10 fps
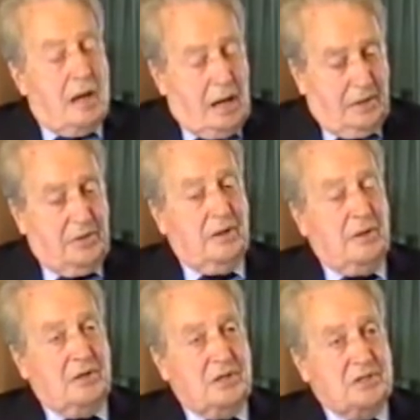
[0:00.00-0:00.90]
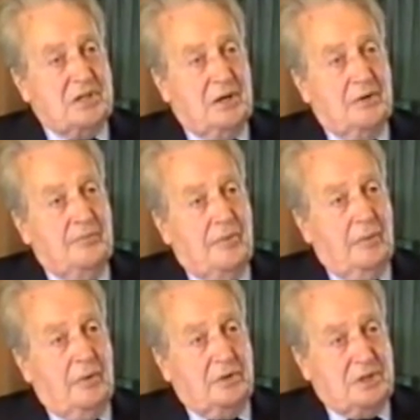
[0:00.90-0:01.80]
I think that is so. I
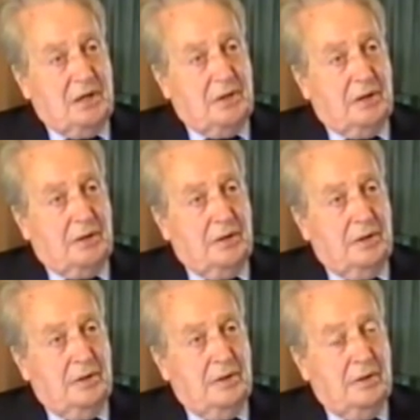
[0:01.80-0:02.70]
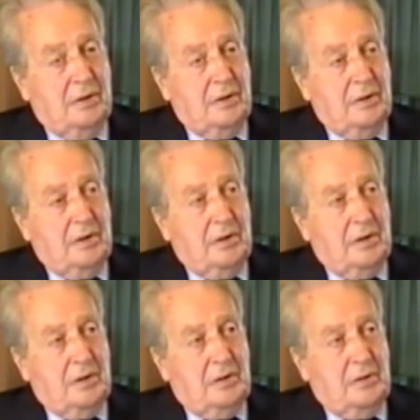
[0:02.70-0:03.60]
would say that.
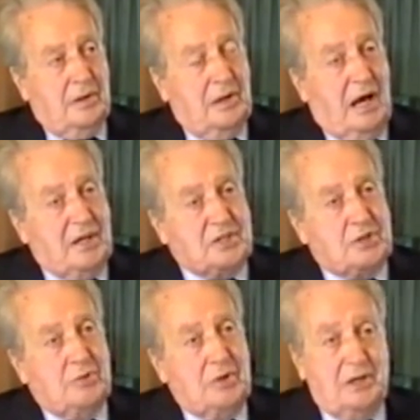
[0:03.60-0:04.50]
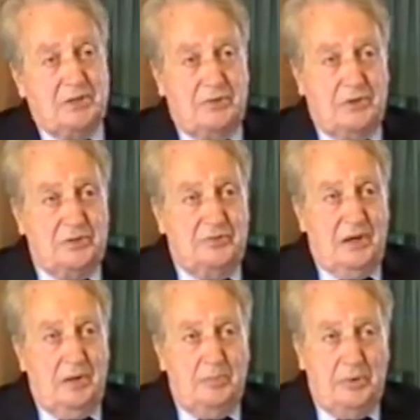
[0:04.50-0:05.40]
The last 2 years, of course, are
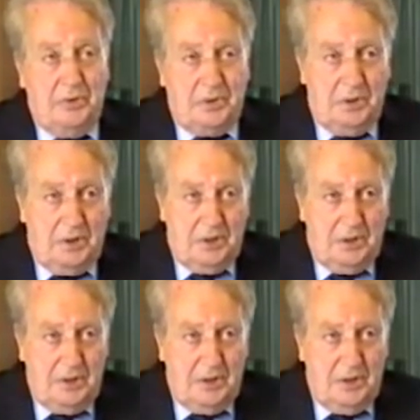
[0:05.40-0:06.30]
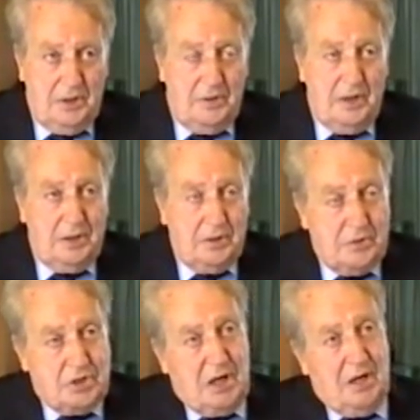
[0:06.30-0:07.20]
very important, and they do
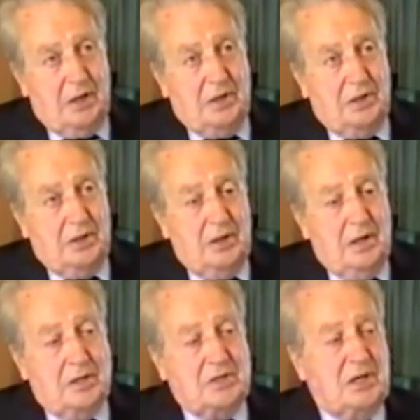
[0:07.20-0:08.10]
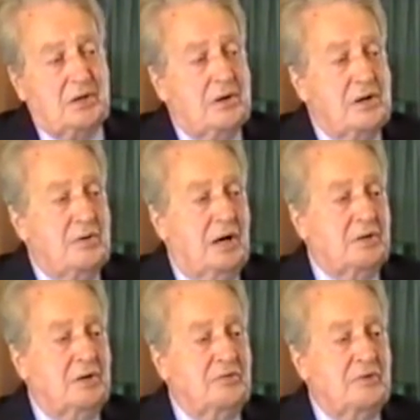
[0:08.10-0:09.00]
change, and so
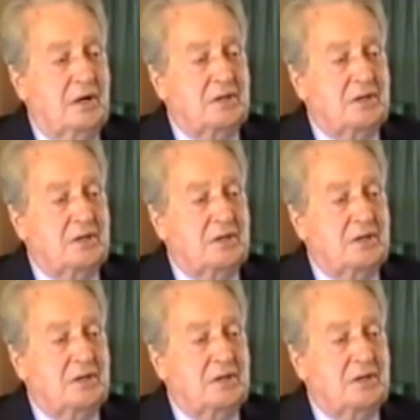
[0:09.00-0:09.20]
quite often I